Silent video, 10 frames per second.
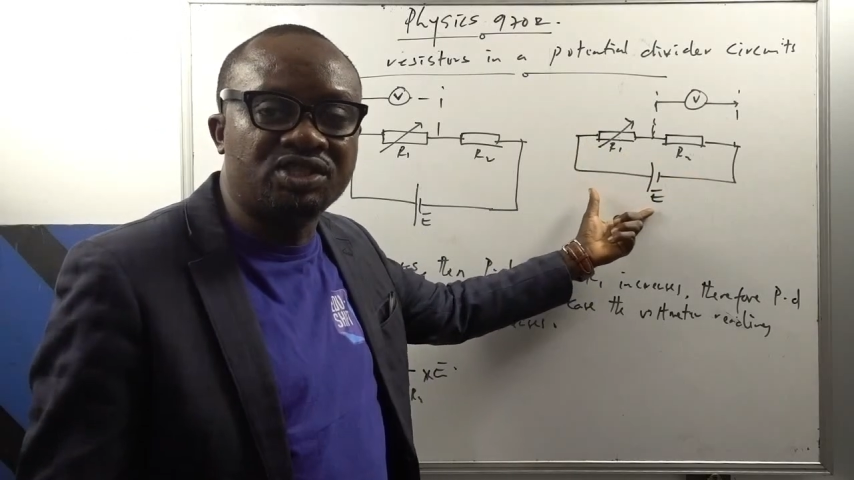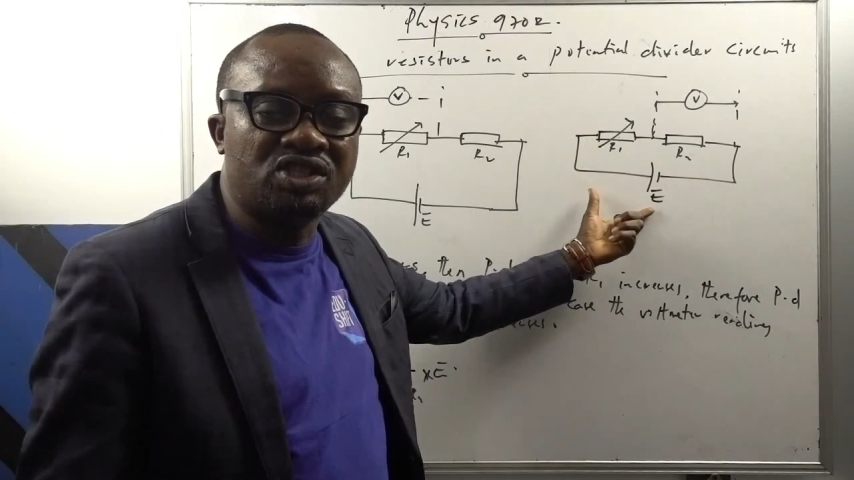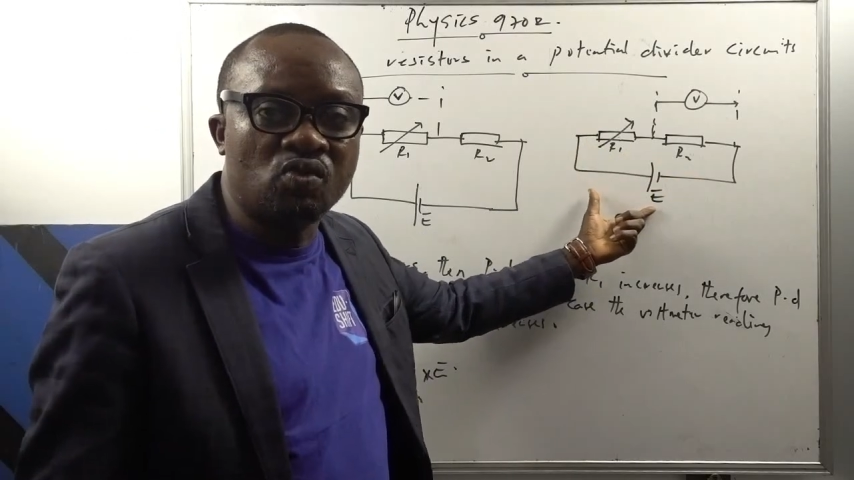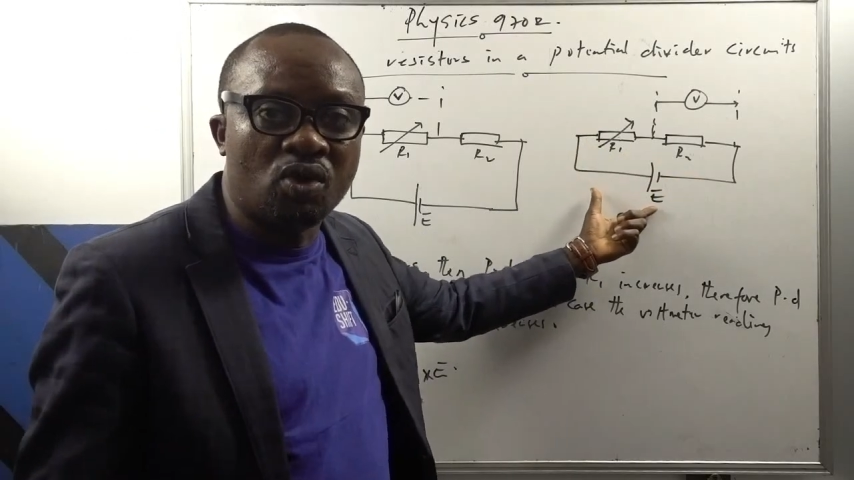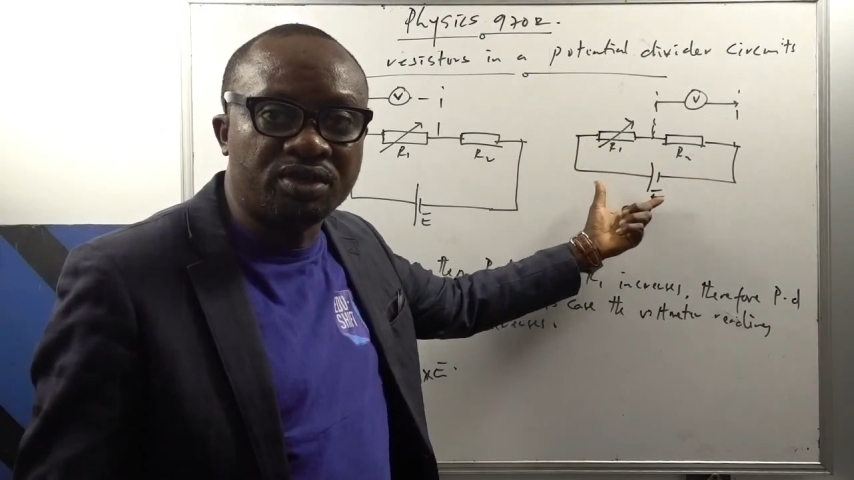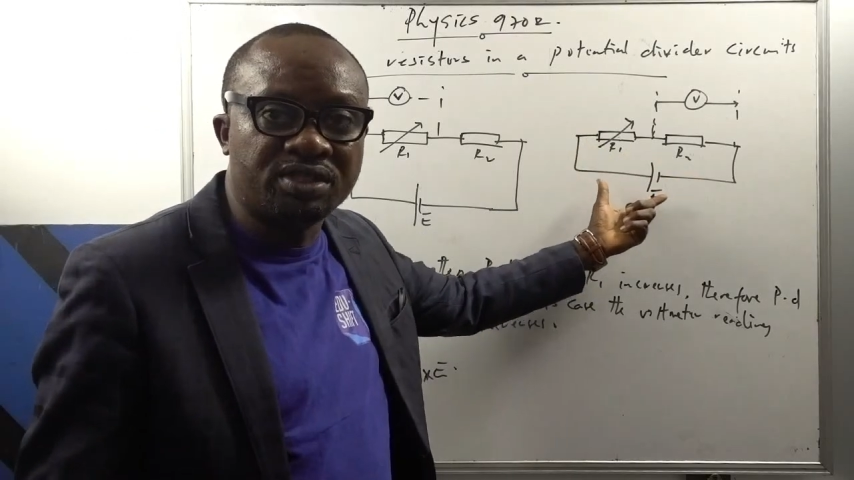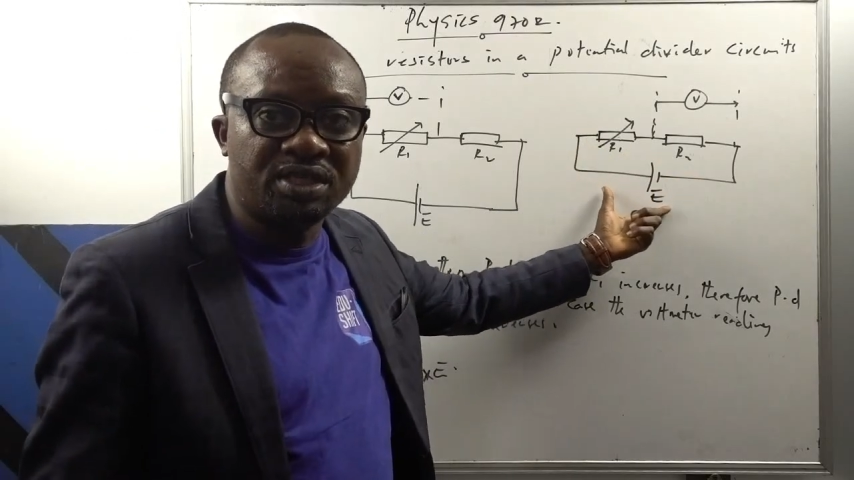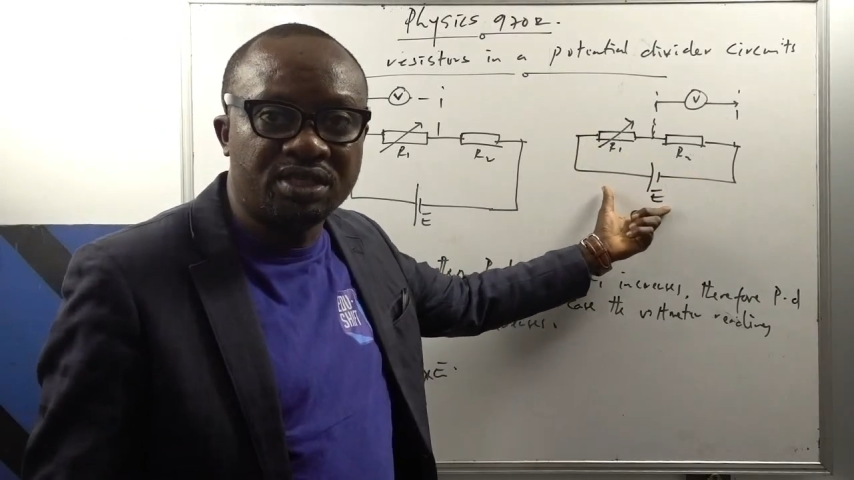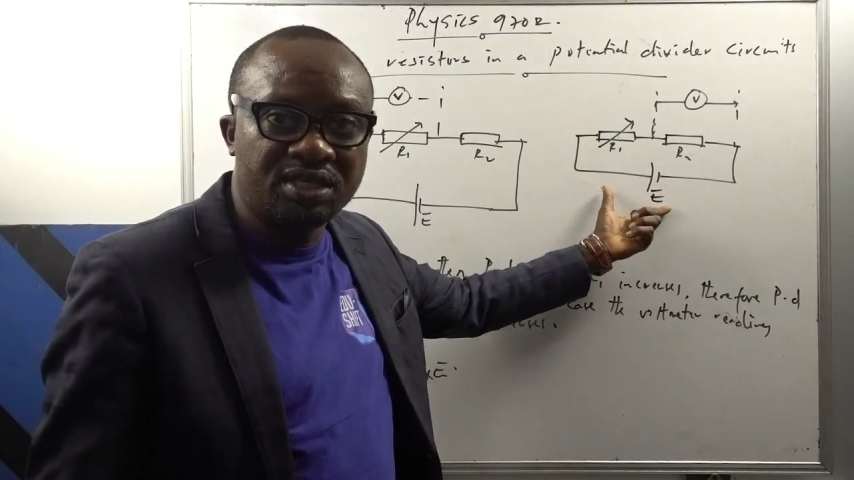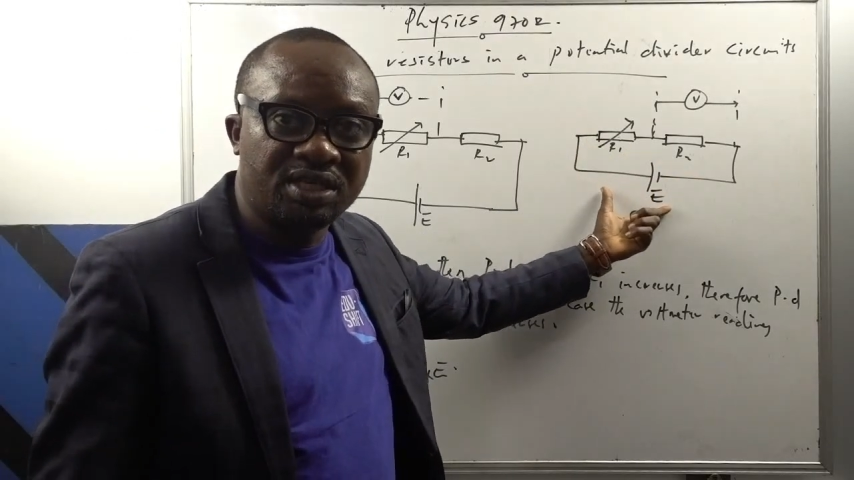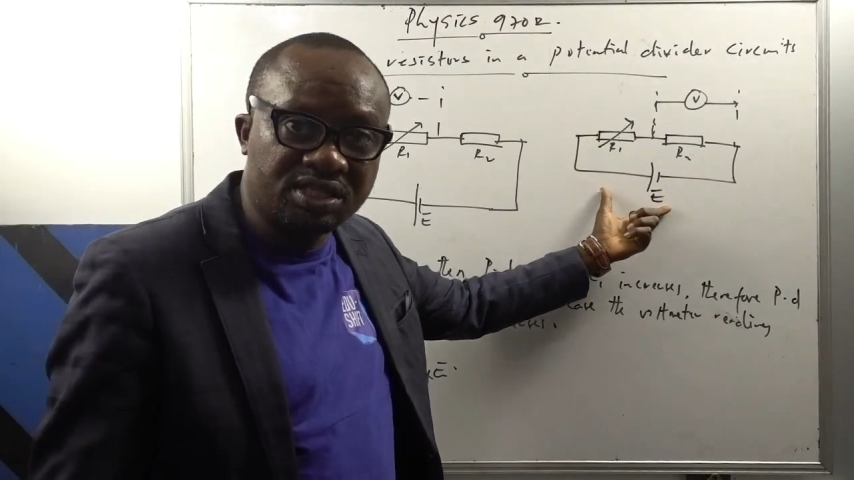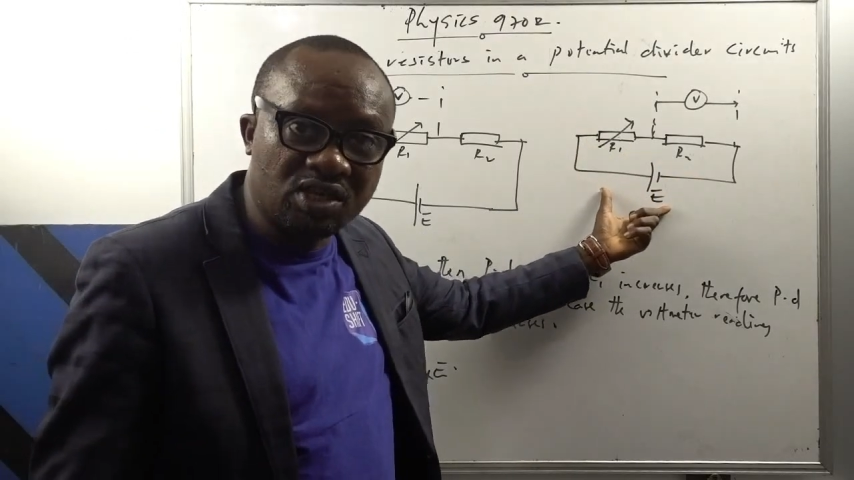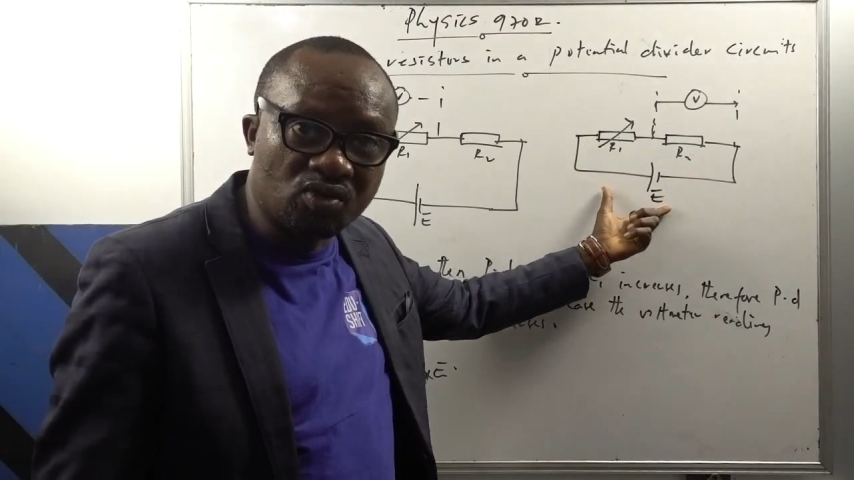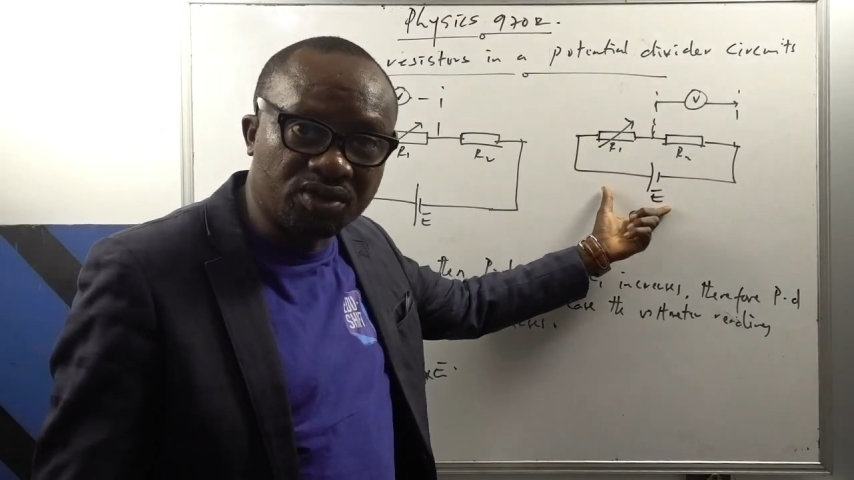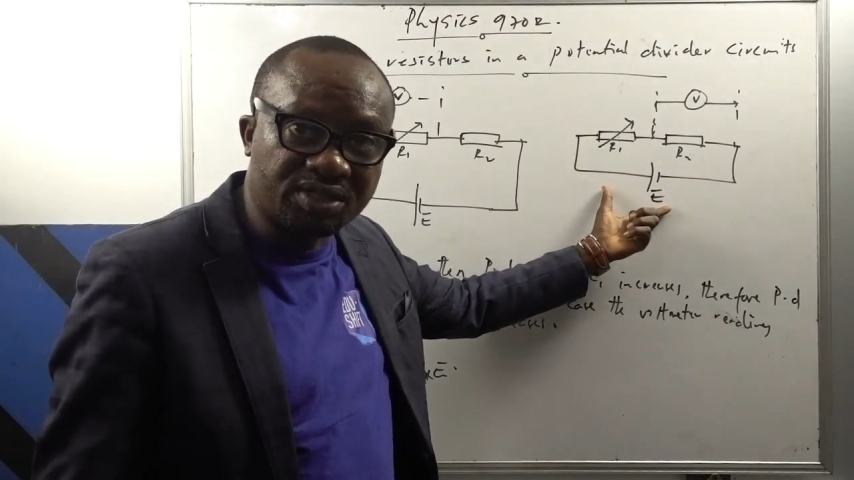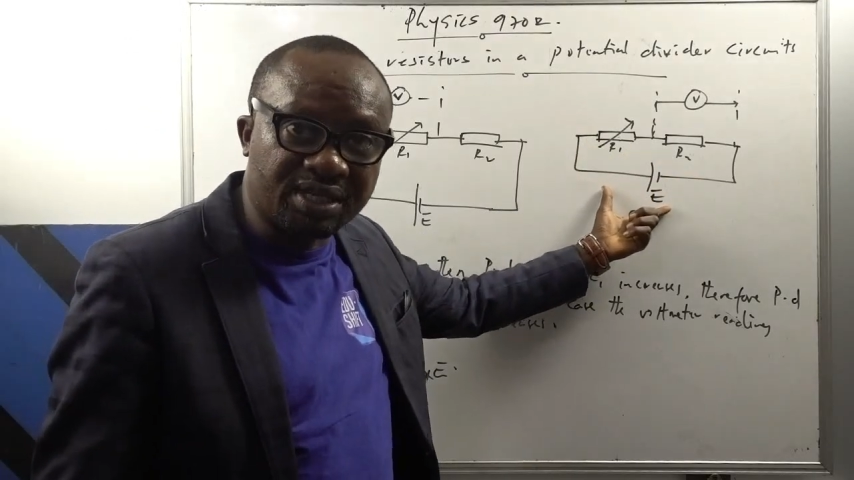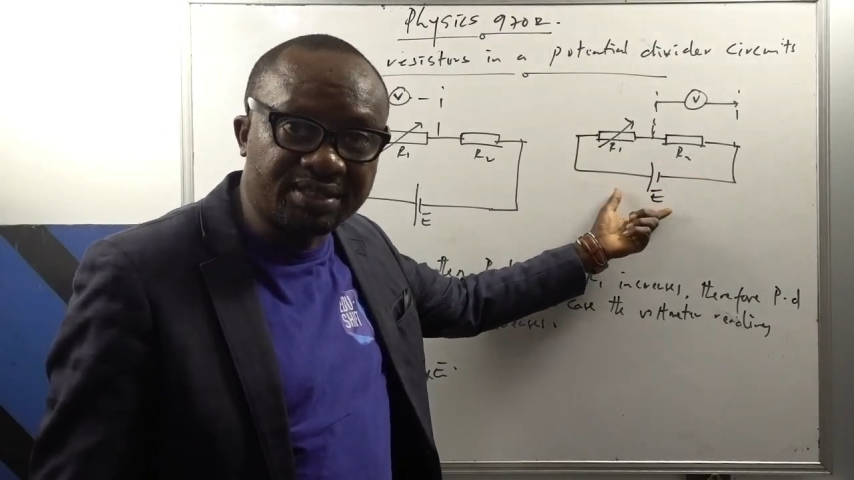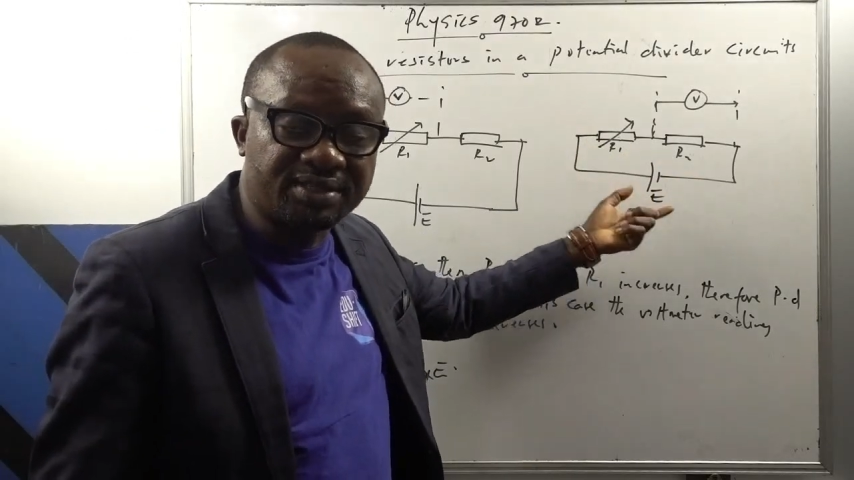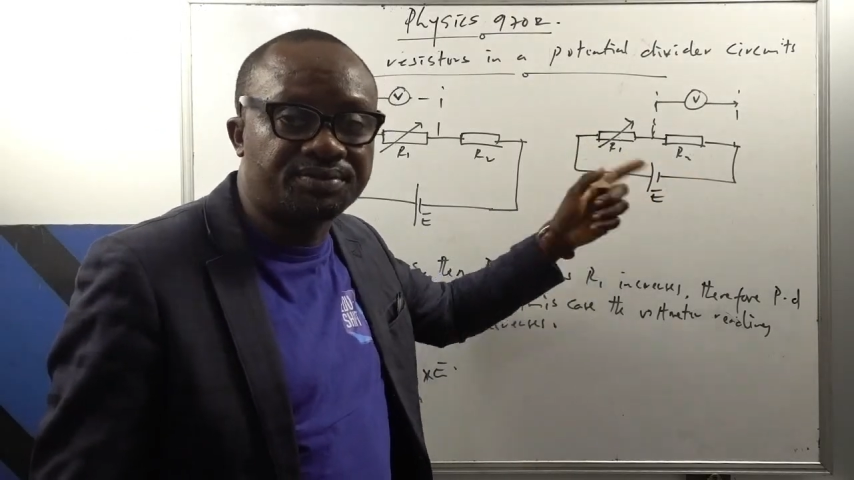still what? Is still constant.